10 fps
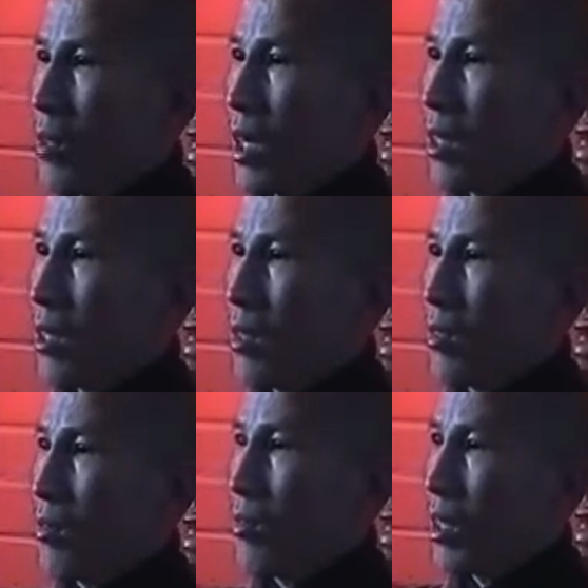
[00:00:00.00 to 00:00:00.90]
even
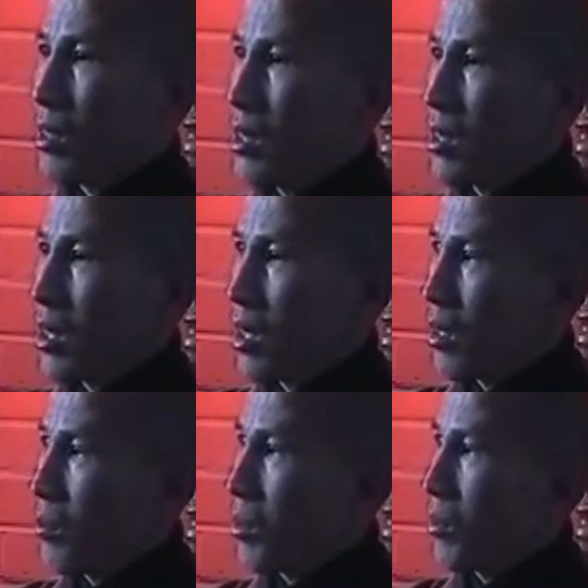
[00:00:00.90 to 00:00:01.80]
though that is a
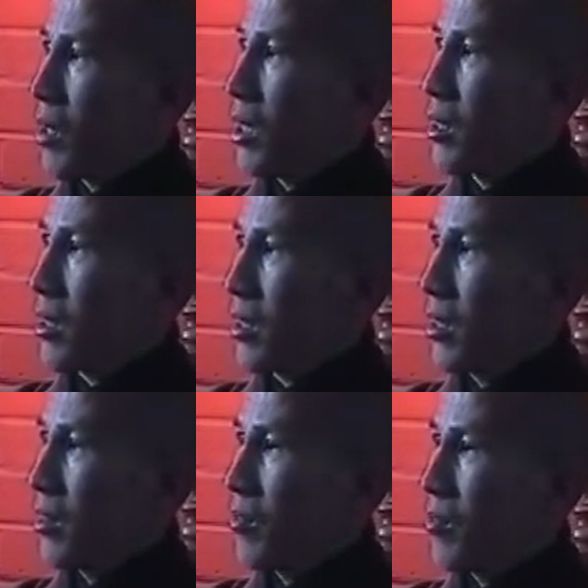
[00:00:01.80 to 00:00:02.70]
very terrible
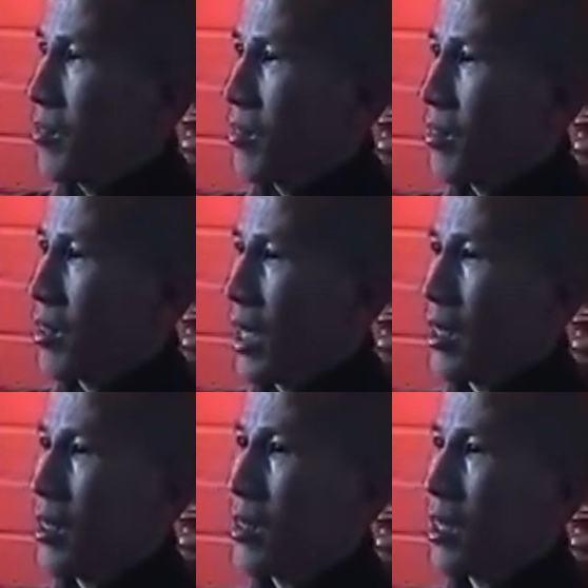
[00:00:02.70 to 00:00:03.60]
virus,
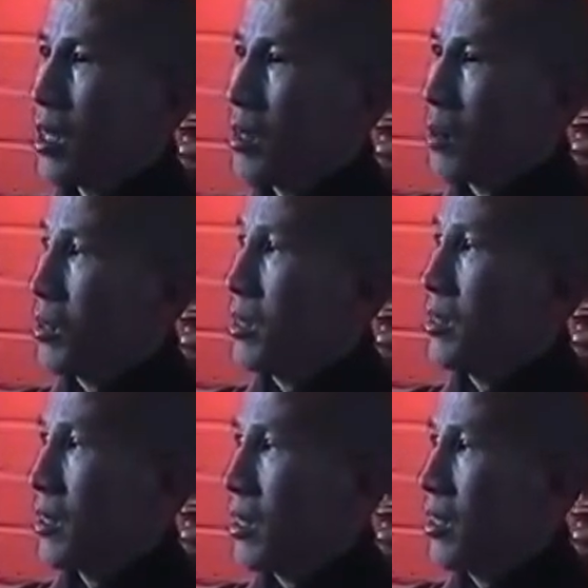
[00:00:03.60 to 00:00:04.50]
that is
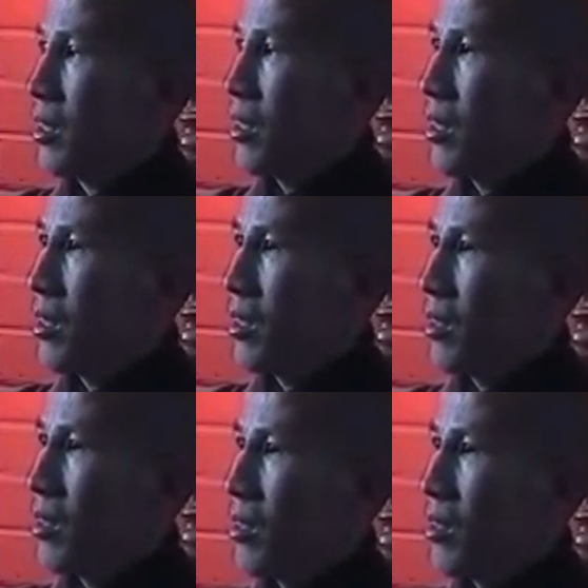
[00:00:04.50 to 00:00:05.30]
terrible disease,